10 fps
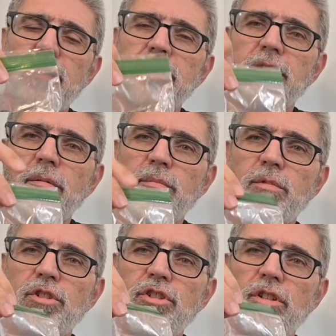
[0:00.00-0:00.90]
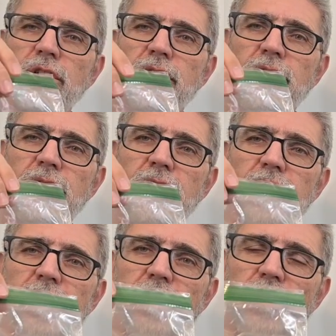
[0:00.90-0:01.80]
some
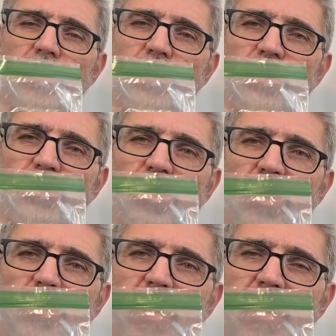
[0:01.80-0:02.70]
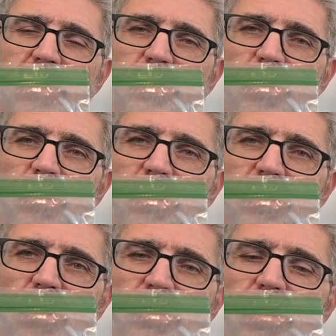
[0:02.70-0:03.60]
little shuttle pods for
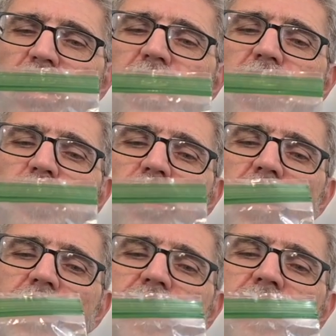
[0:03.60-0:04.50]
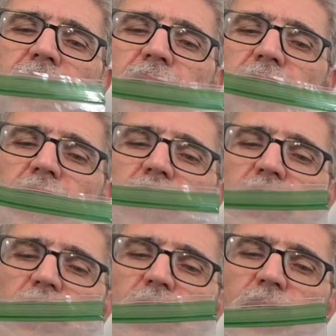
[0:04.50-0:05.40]
Star Trek Enterprise.
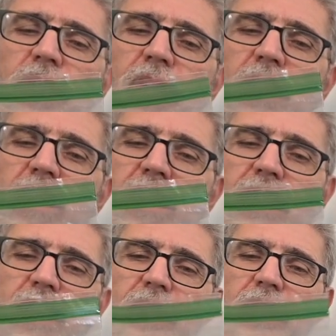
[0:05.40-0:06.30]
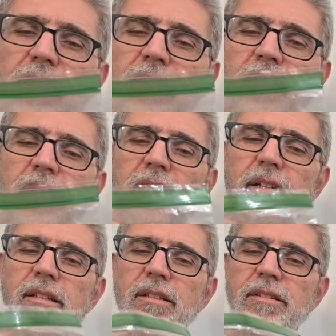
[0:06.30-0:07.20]
So, and then
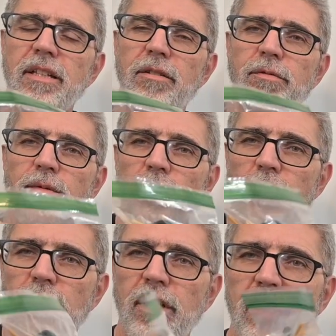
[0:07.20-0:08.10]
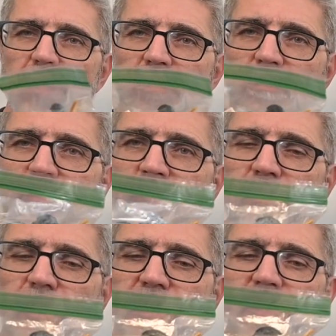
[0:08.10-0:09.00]
the stuff for
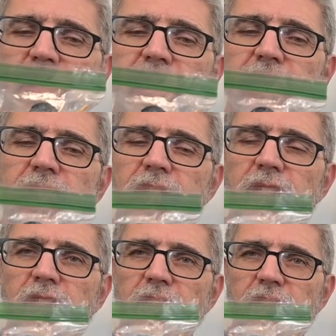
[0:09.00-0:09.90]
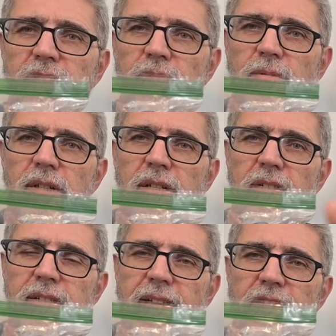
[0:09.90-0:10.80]
the sled to
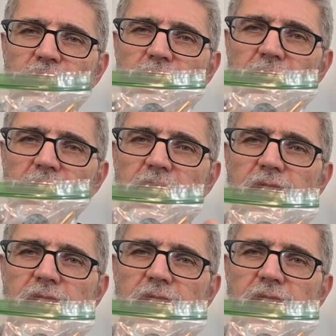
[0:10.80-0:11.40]
attach the